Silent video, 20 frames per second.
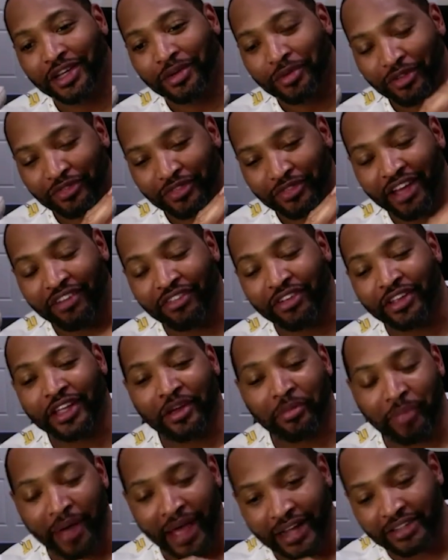But if they're able to
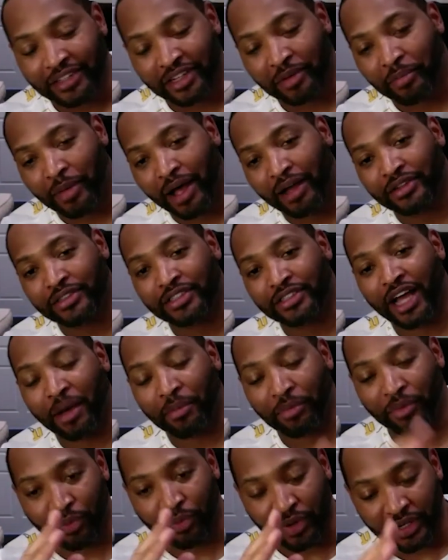get back to the
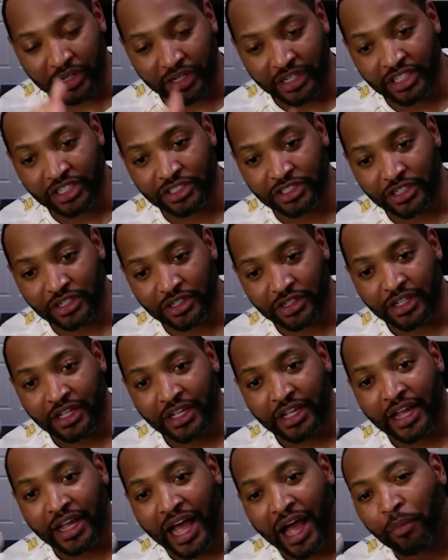mountaintop and win this year,
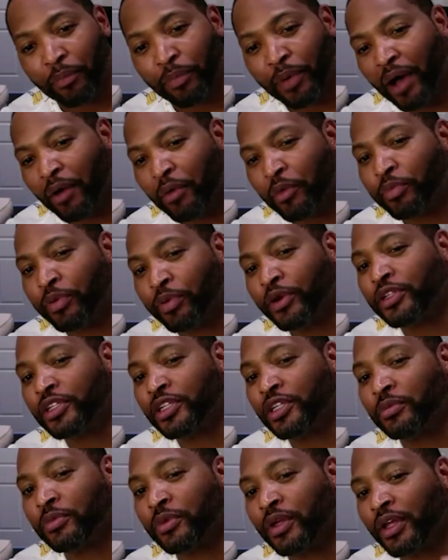I would put
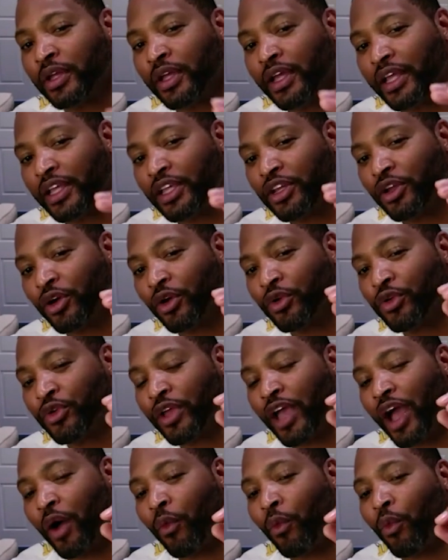them, you
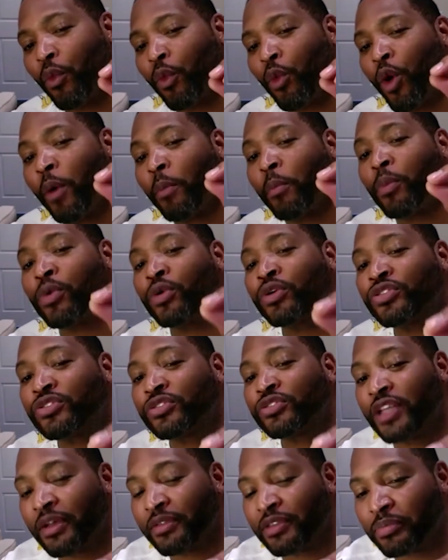got one more
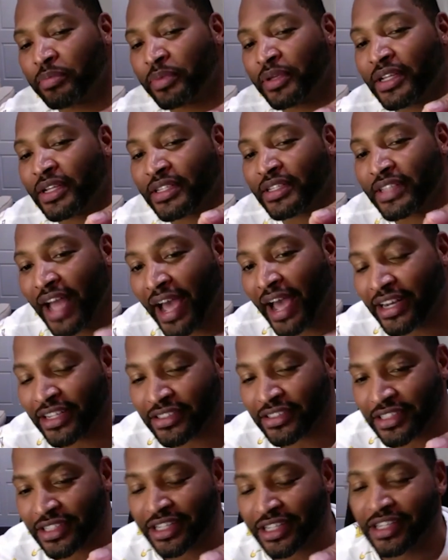step to be a
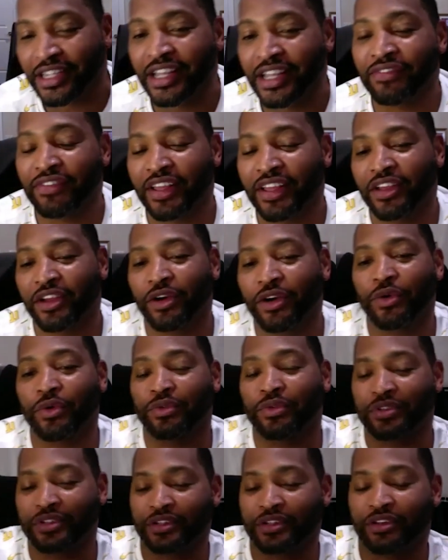dynasty. And then if they
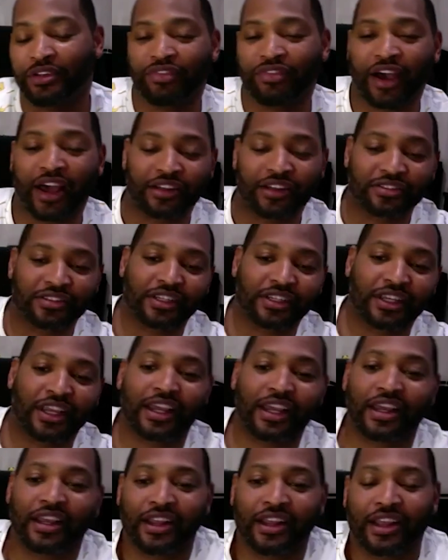go to the finals
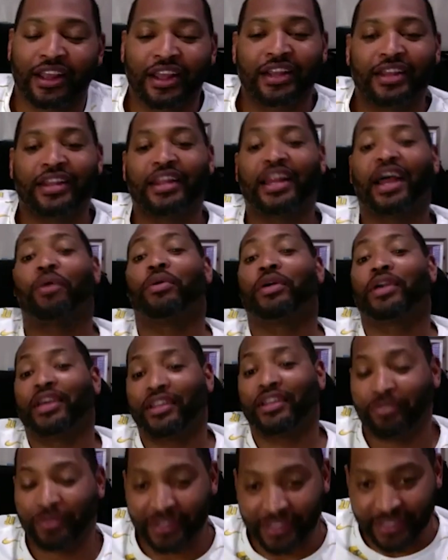again, then I would give
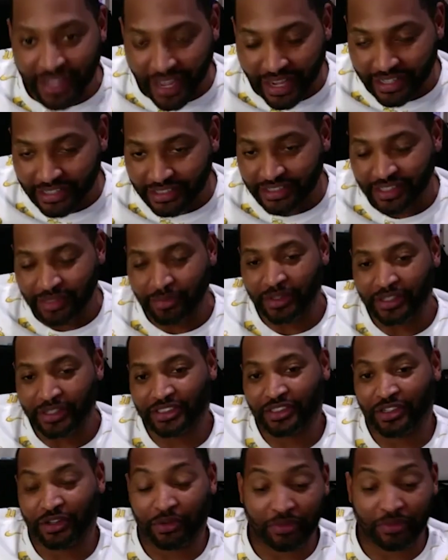them a dynasty. But,
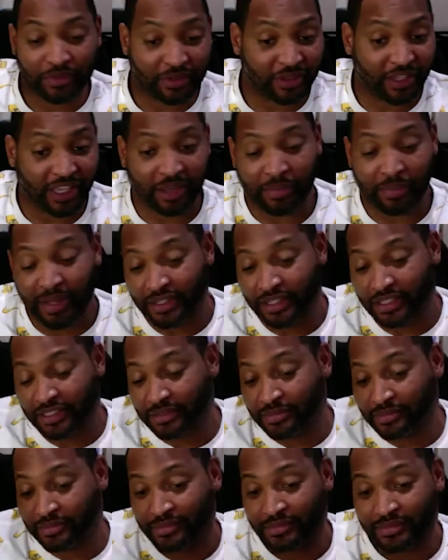think about this.
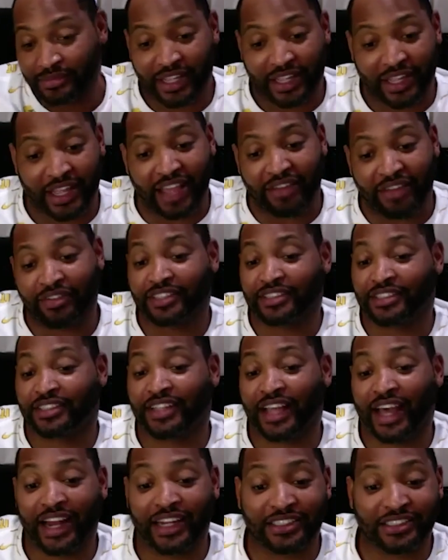They gave us a
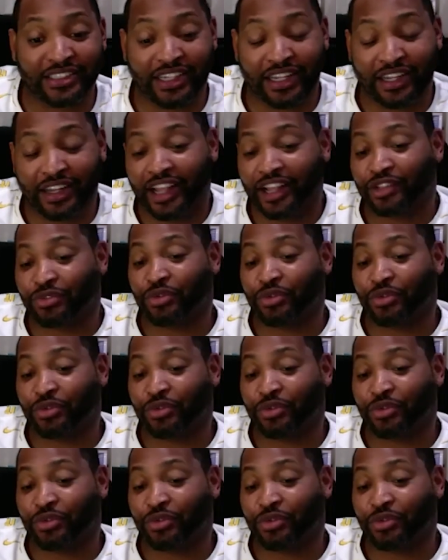dynasty in the Lakers.